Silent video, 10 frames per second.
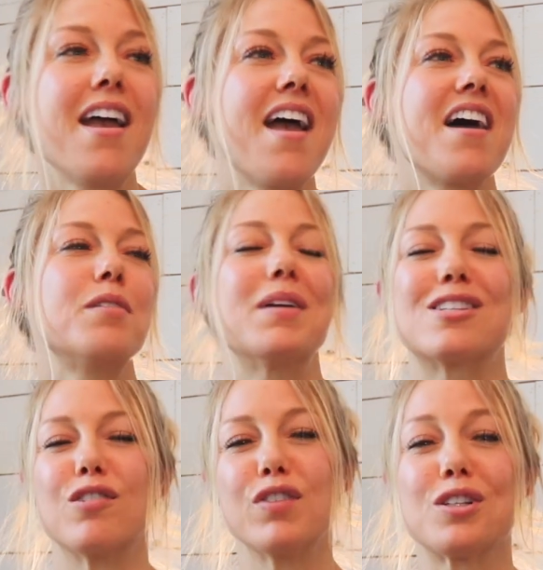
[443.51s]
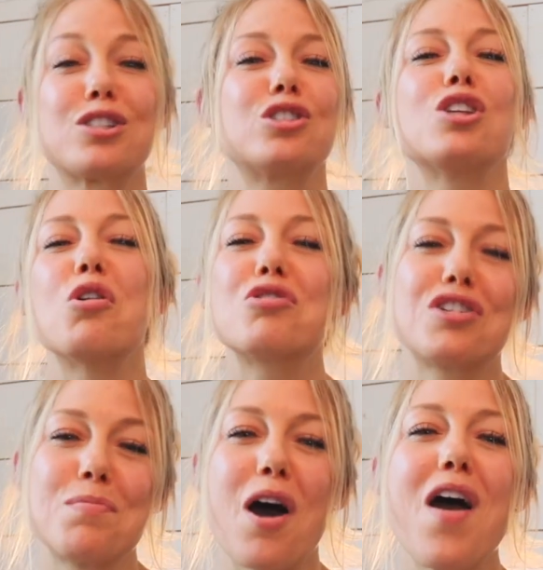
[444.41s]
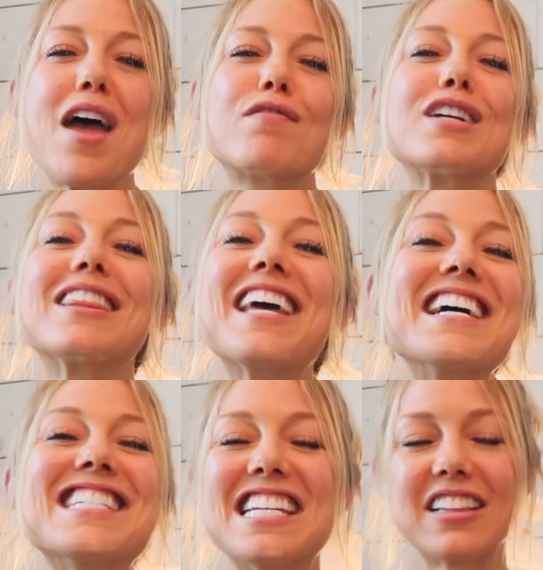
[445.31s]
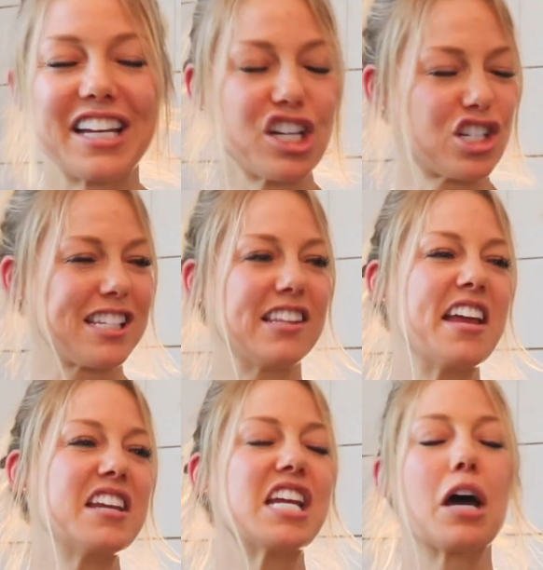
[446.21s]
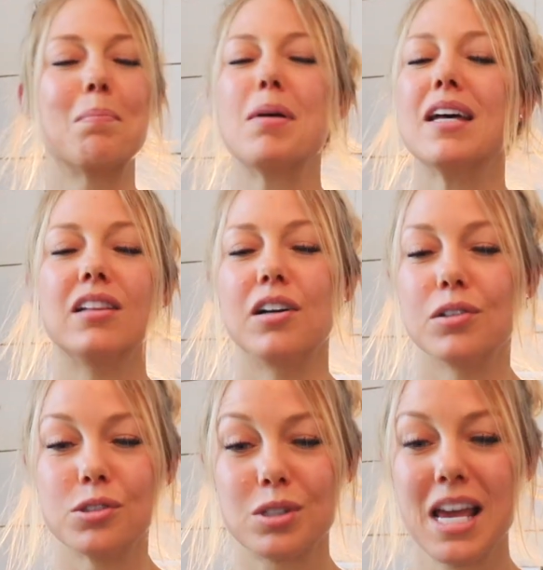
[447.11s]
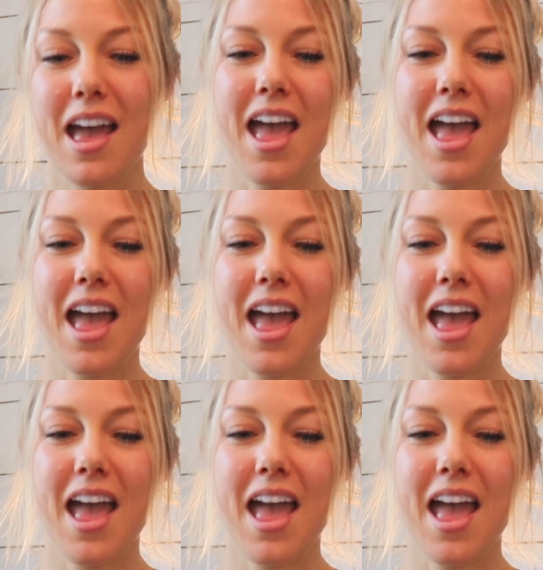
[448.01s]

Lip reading: and it makes you feel so good about every landing, like you're just landing on pillows.